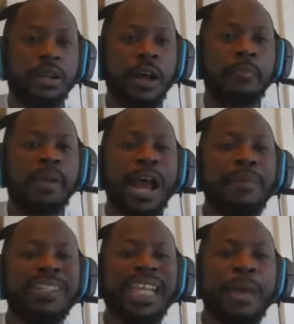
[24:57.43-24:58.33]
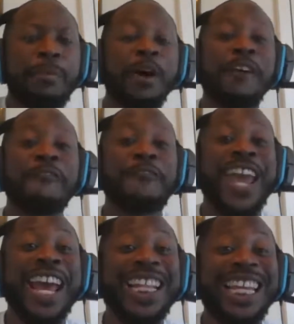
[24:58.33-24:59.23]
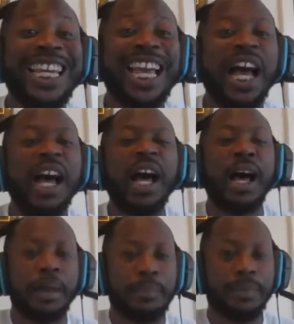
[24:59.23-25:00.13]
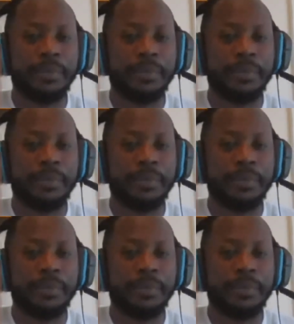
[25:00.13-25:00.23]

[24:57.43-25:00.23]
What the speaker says: A prime example of failing up.